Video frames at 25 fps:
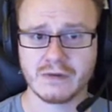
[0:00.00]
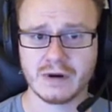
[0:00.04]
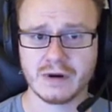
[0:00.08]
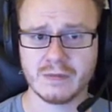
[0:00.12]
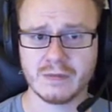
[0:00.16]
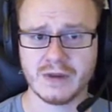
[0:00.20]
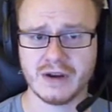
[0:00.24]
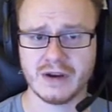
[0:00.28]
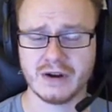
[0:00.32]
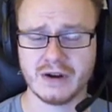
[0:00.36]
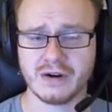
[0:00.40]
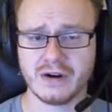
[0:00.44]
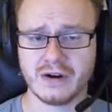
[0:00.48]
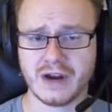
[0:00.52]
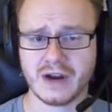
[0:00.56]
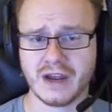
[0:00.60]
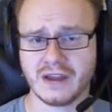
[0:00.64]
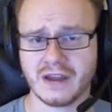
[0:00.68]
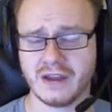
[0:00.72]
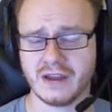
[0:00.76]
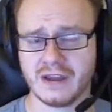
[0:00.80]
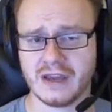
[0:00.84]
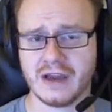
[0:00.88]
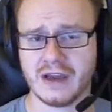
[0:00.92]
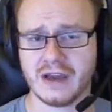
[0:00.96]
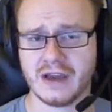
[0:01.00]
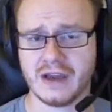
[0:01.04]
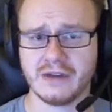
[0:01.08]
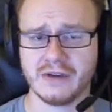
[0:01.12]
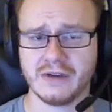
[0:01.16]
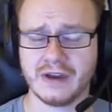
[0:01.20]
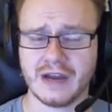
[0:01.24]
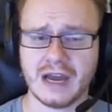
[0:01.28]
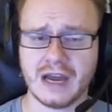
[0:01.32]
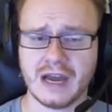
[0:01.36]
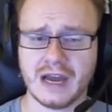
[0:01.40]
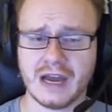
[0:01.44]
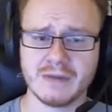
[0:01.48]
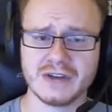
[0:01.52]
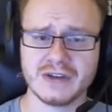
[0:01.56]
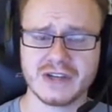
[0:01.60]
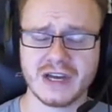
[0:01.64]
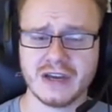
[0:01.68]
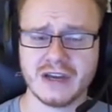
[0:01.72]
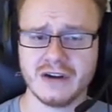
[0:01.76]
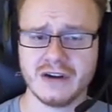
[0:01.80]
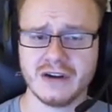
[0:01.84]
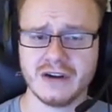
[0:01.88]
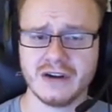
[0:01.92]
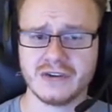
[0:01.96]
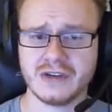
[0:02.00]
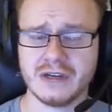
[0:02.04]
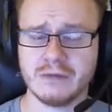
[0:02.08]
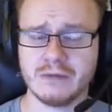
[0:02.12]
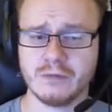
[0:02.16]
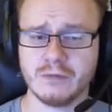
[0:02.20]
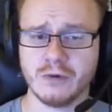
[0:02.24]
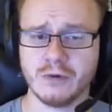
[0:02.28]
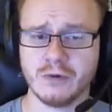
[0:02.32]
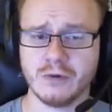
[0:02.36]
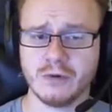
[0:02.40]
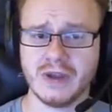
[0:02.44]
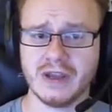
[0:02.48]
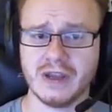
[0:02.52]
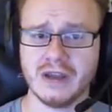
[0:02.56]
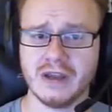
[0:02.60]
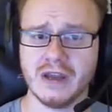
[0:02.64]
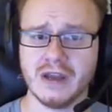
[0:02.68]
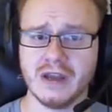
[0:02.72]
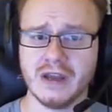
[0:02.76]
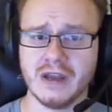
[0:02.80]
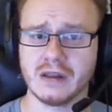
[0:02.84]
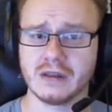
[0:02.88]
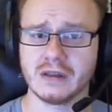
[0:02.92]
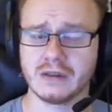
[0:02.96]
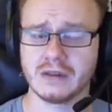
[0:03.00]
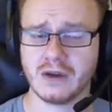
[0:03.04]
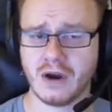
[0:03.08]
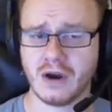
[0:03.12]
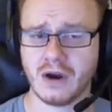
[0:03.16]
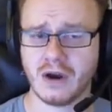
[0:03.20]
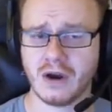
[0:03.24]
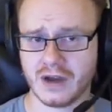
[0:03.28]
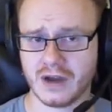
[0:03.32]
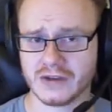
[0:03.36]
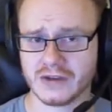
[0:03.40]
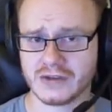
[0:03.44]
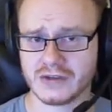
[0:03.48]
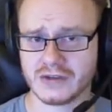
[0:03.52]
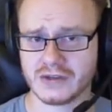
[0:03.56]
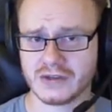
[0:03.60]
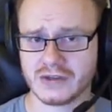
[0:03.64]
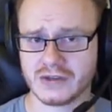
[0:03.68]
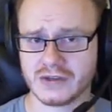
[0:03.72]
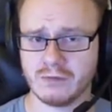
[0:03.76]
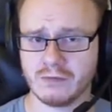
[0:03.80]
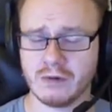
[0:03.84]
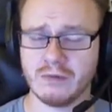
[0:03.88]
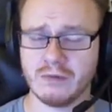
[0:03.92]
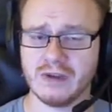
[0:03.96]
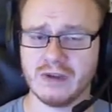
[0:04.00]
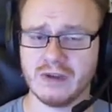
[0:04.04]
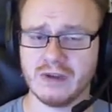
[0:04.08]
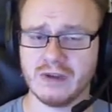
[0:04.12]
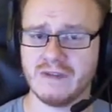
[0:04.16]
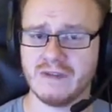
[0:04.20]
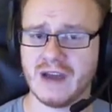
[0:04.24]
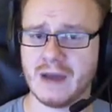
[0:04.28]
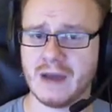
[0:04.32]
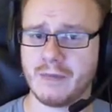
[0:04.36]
From here, I can calculate how much energy will be lost when we